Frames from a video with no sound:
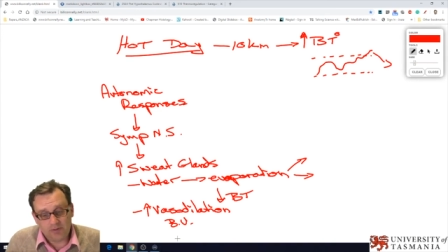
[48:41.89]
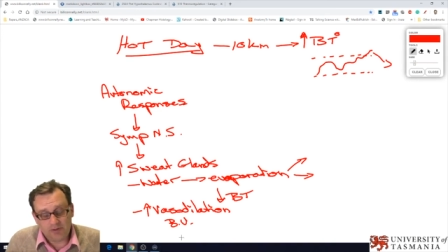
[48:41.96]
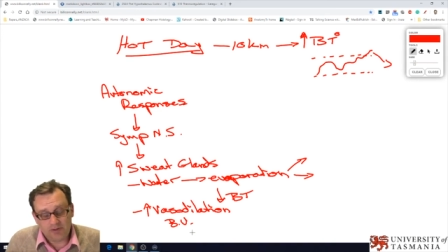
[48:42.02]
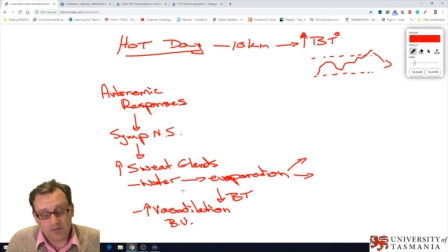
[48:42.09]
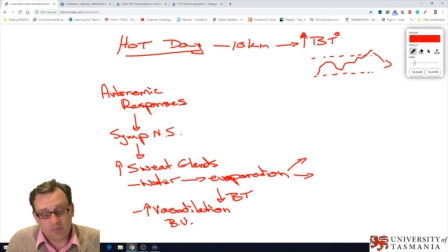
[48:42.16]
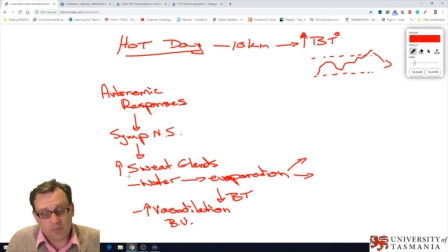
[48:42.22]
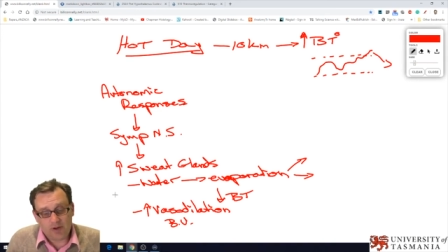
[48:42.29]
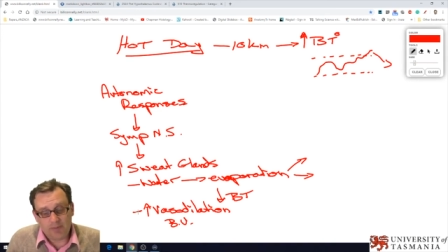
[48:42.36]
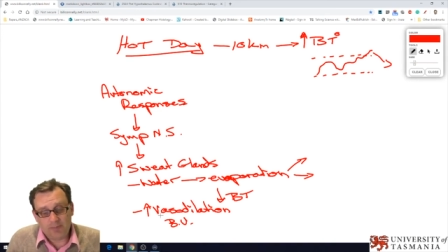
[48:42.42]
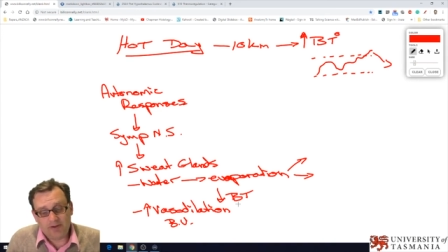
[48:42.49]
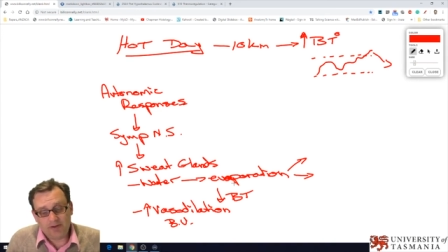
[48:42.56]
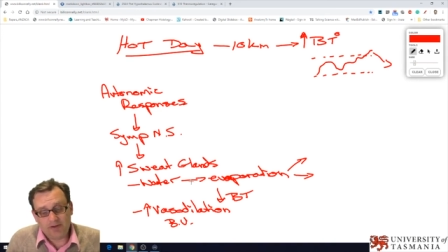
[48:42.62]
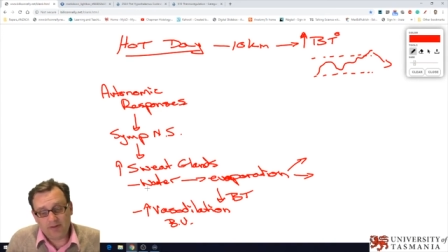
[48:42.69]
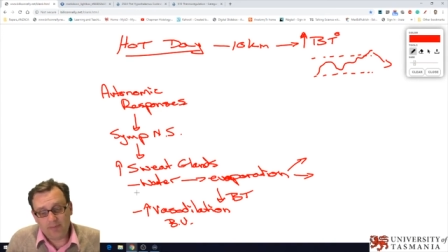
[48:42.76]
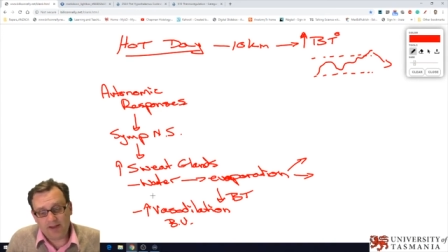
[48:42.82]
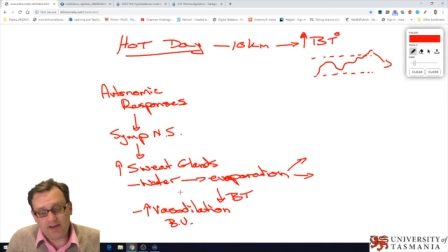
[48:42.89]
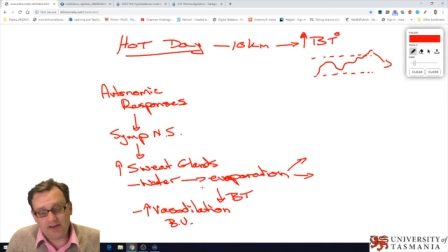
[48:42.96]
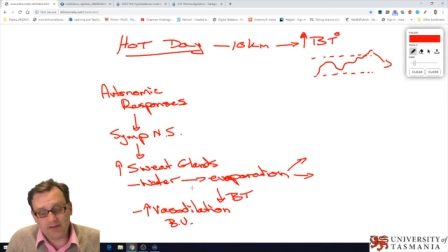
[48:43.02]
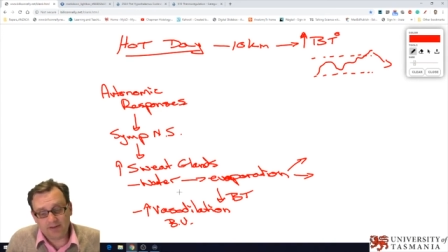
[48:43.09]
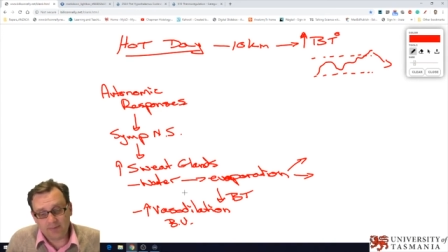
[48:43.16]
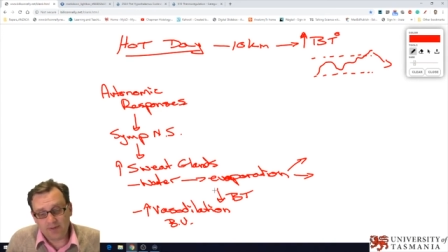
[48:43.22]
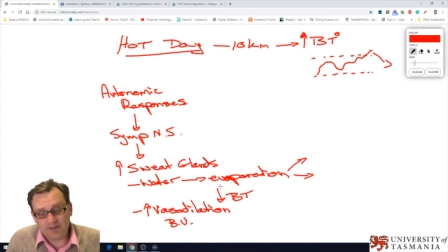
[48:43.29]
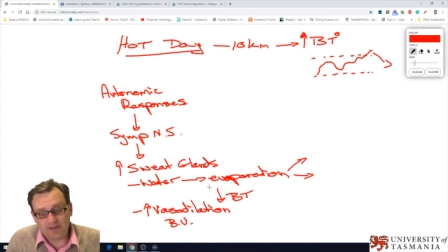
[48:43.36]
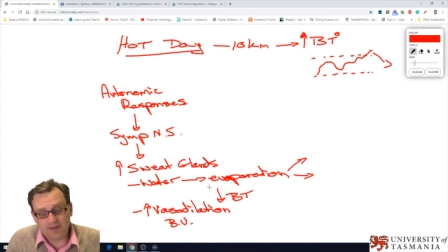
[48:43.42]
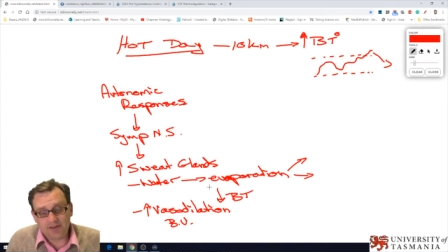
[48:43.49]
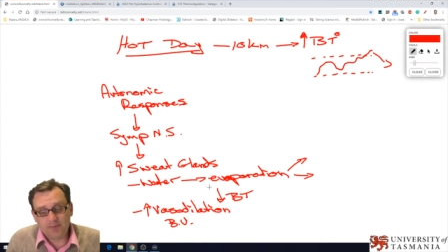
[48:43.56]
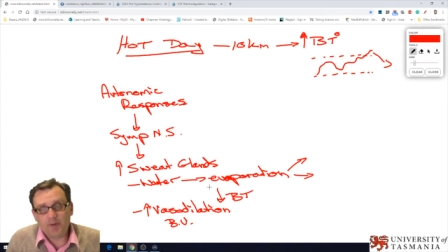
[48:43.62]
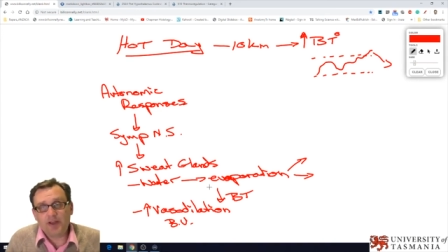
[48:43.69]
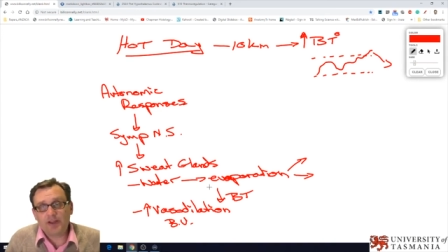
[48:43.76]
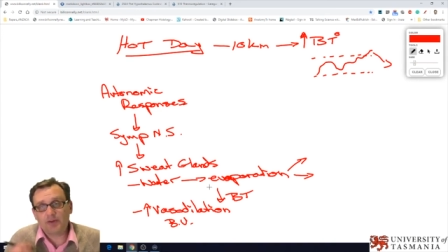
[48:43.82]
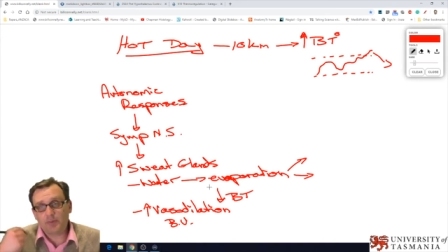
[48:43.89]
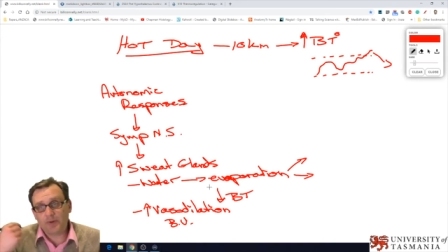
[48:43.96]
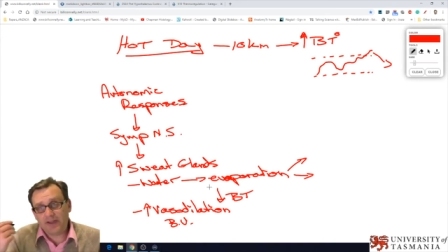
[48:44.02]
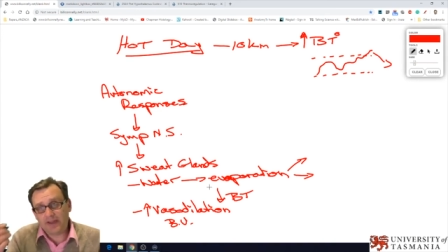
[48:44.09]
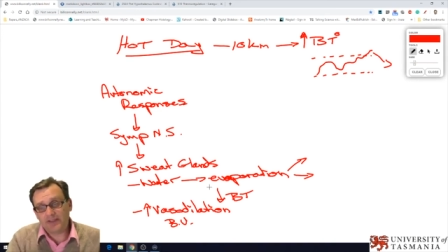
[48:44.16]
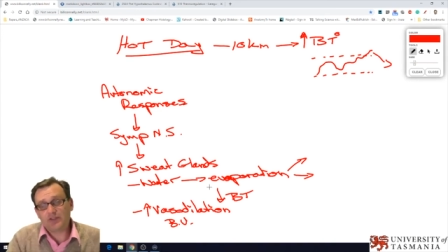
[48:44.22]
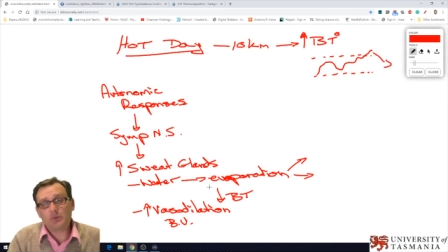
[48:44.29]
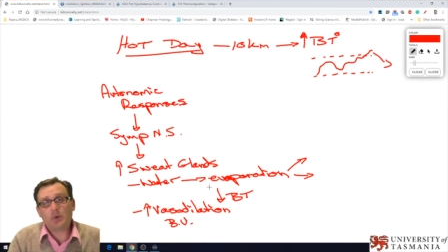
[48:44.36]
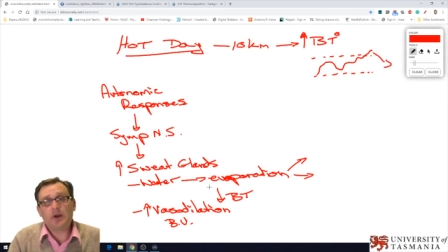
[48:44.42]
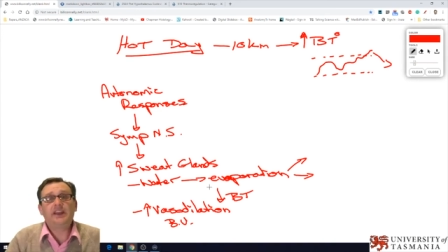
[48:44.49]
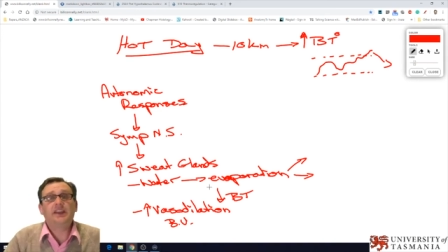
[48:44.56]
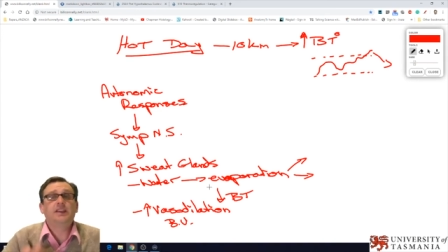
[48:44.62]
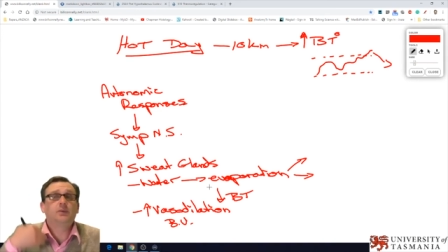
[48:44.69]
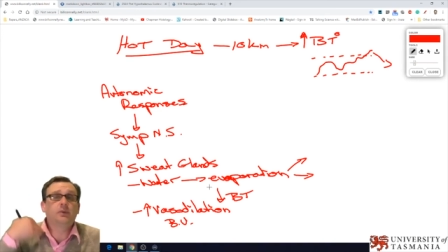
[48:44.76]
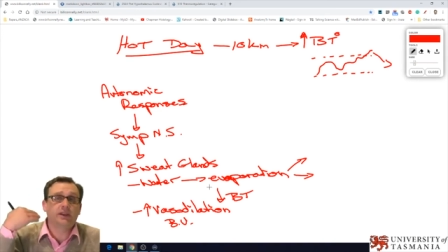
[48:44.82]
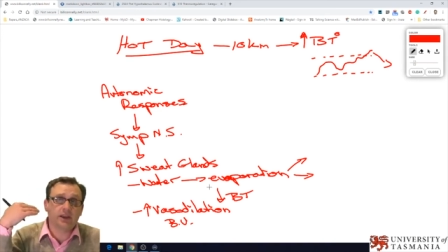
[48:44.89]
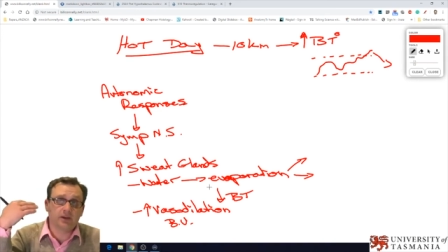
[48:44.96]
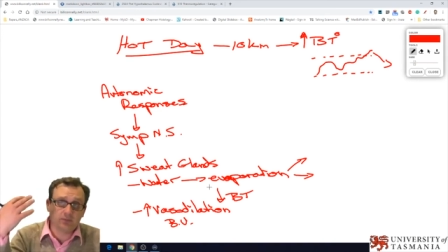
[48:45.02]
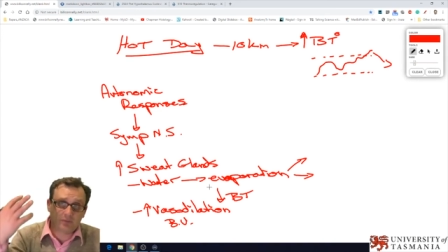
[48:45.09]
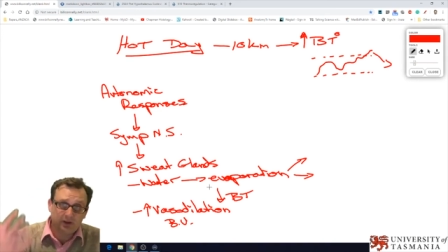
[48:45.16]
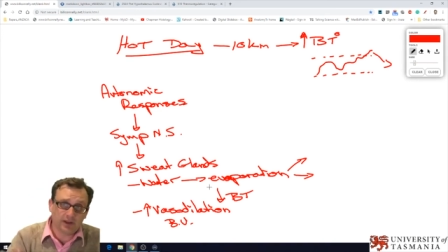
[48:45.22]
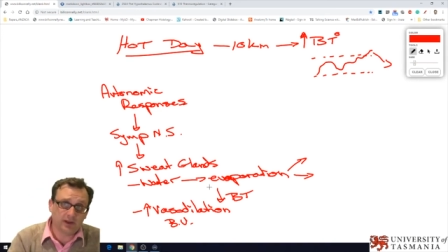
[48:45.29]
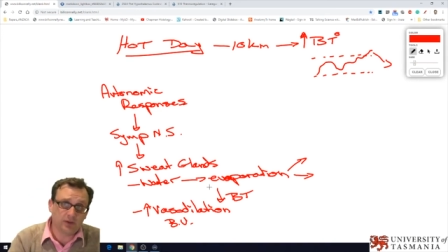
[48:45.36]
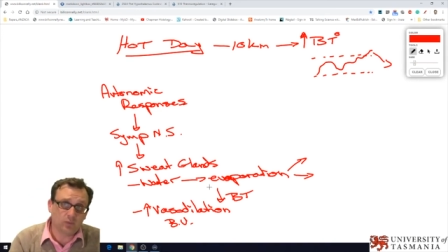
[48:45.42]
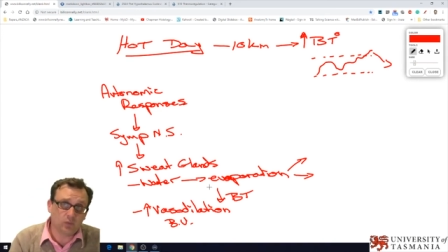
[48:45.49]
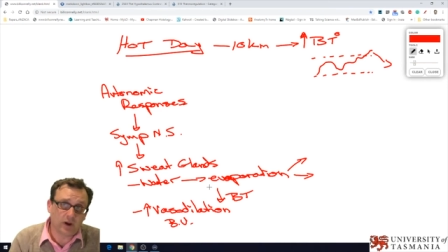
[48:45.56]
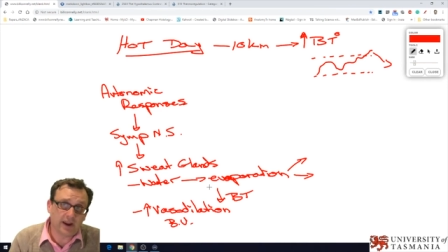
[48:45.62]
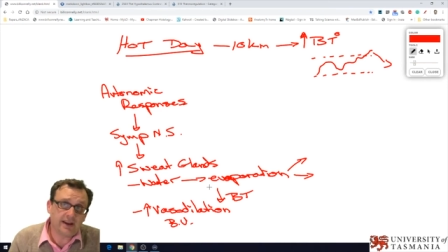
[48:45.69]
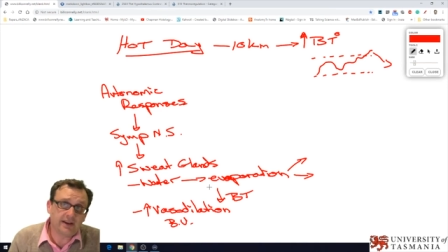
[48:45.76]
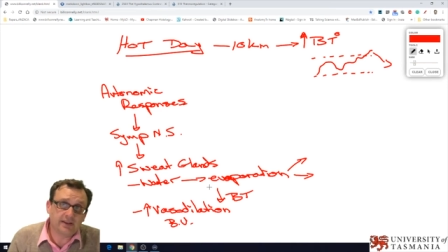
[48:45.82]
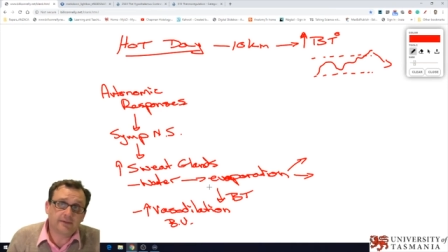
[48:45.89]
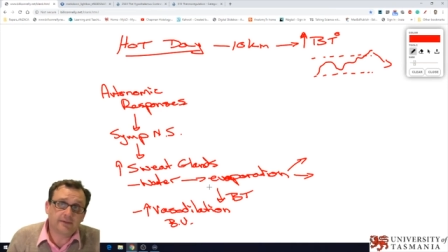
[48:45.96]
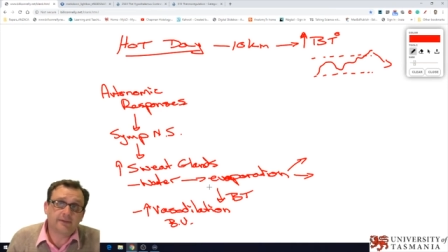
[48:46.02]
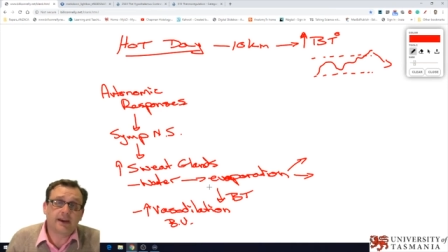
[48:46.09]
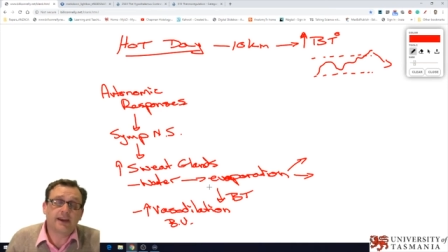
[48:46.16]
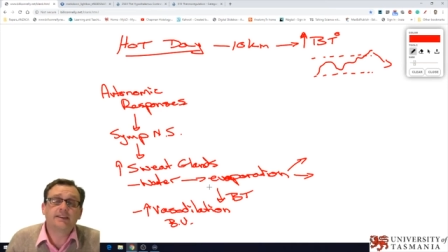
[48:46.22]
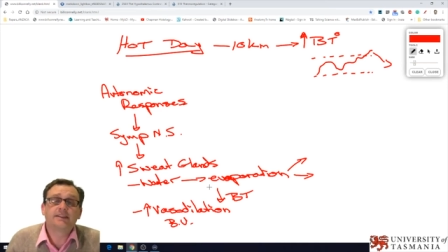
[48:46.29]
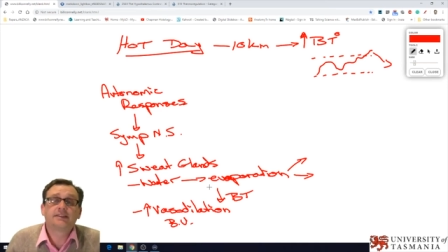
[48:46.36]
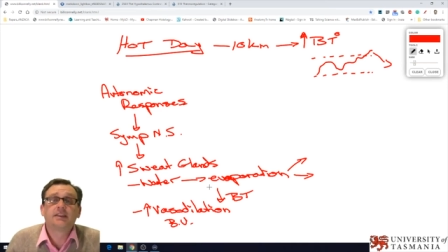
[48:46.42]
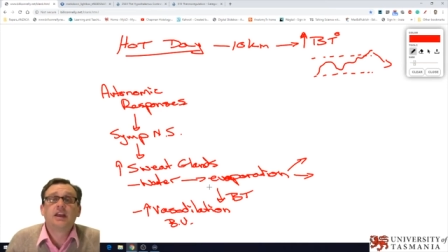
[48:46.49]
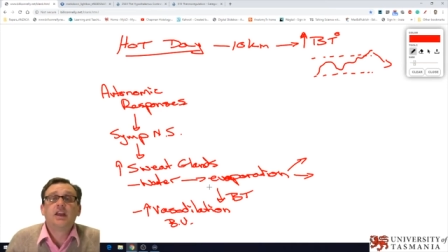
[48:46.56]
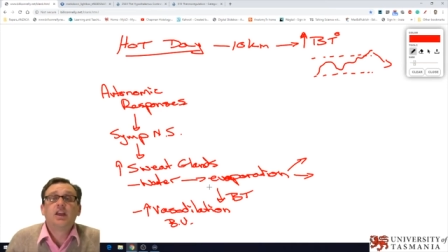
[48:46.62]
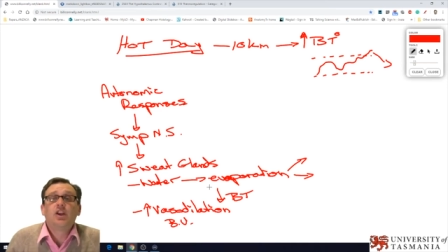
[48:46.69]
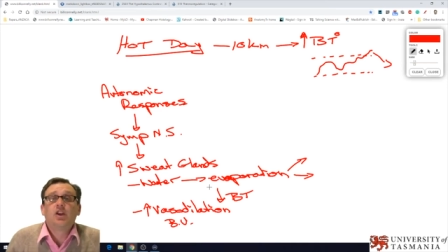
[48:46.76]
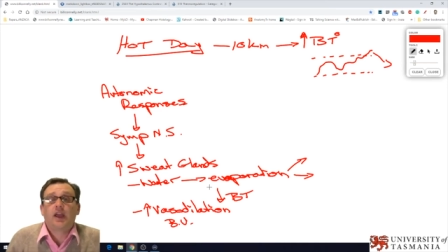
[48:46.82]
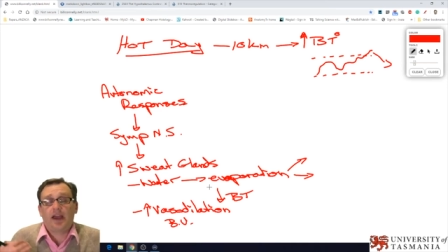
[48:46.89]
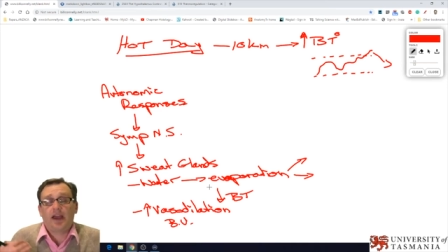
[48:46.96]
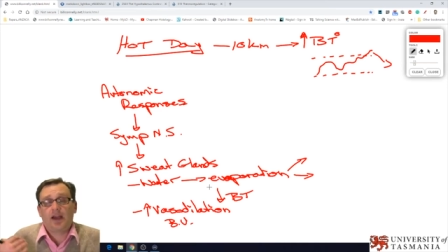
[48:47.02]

you know, this is one particular mechanism, and this explains we get sweaty, we get really red in the face,